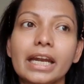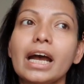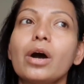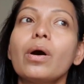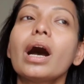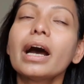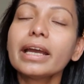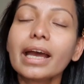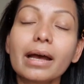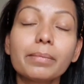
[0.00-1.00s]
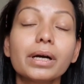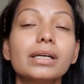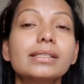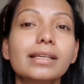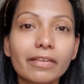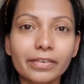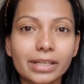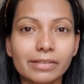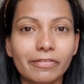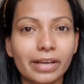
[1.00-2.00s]
Now, I am a
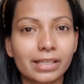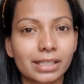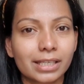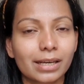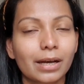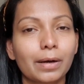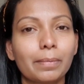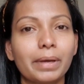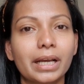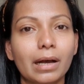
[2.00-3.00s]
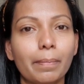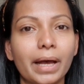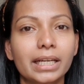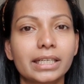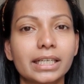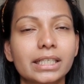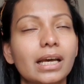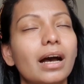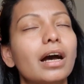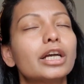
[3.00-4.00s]
self-confessed makeup addict.
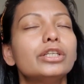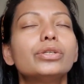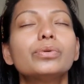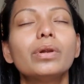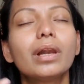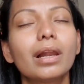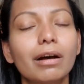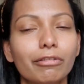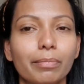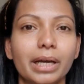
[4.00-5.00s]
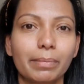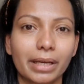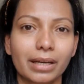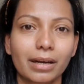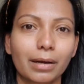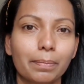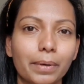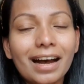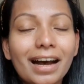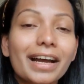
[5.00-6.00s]
I do love my makeup.
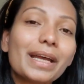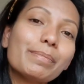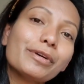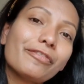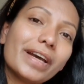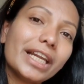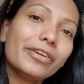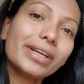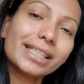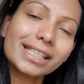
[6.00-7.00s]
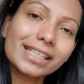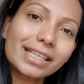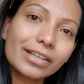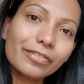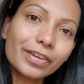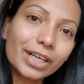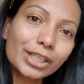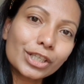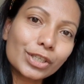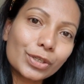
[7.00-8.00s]
I am a fairly recent convert
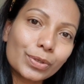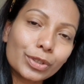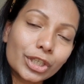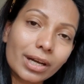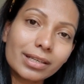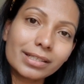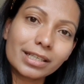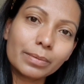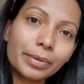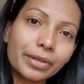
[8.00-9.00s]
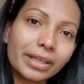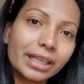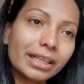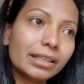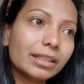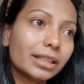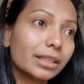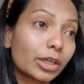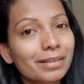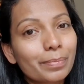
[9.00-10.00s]
to Charlotte Tilbury,
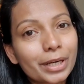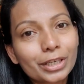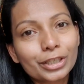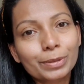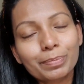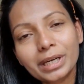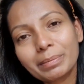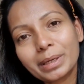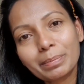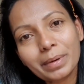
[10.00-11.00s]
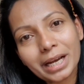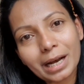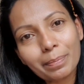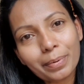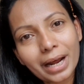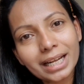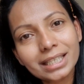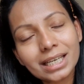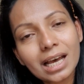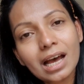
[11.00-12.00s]
the British premium makeup brand.